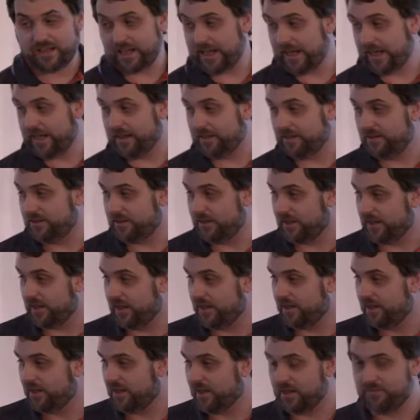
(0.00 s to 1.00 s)
And
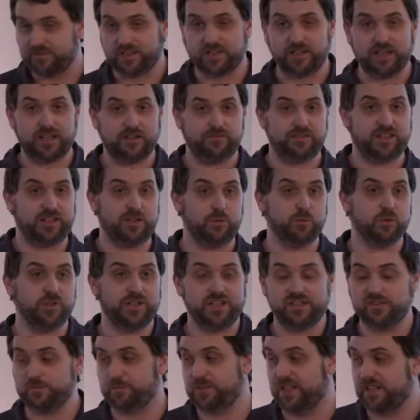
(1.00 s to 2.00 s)
I think if
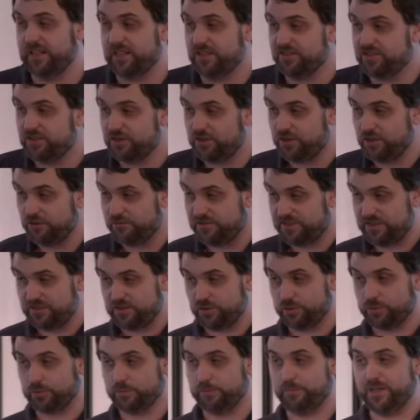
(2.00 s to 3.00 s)
anyone is playing security
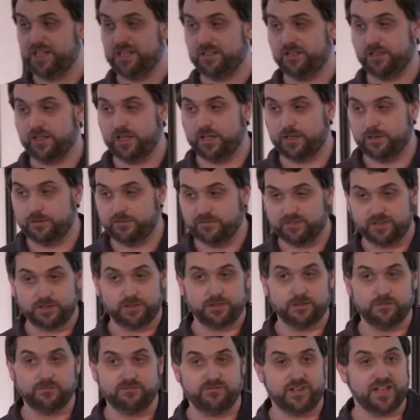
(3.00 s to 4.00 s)
talk bingo,
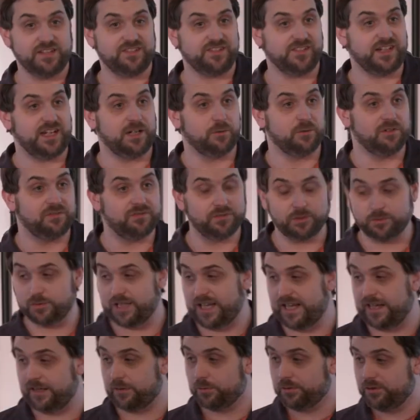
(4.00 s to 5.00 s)
then that's now a full
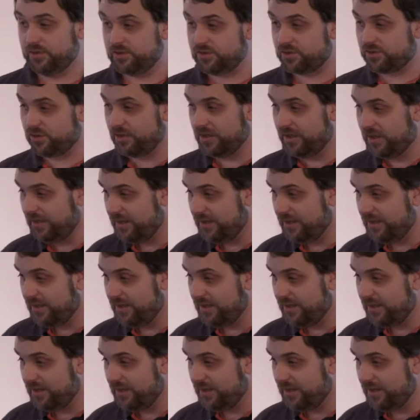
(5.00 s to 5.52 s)
house.